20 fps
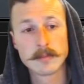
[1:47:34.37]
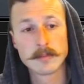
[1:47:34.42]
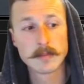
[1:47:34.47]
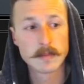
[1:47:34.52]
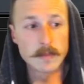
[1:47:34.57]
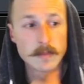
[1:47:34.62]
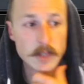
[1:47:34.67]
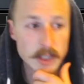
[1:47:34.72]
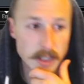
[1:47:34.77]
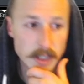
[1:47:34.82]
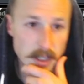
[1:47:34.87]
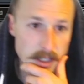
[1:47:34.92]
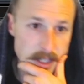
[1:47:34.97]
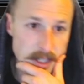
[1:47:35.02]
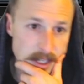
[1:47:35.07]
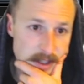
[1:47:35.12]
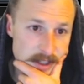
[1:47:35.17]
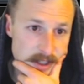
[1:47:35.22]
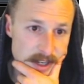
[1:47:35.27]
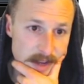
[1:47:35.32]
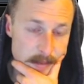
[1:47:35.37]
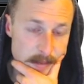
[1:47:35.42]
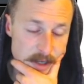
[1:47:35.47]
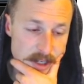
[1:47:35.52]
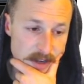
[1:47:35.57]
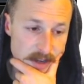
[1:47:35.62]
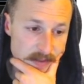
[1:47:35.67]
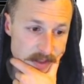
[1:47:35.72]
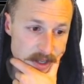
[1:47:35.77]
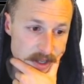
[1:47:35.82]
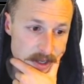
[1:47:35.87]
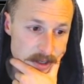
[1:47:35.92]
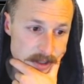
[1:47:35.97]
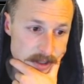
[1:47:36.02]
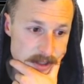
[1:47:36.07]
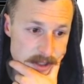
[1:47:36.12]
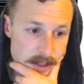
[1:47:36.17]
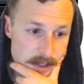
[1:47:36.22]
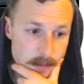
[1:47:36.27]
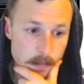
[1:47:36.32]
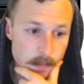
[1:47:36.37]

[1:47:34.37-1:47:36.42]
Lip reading: Just going to take the damage off this.